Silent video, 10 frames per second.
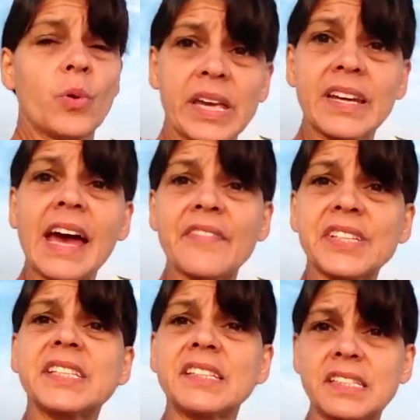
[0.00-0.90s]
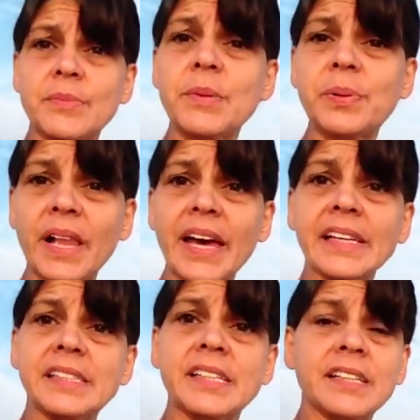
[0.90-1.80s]
We can have a system in
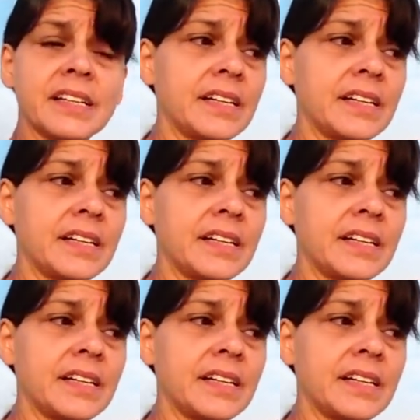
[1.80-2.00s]
place,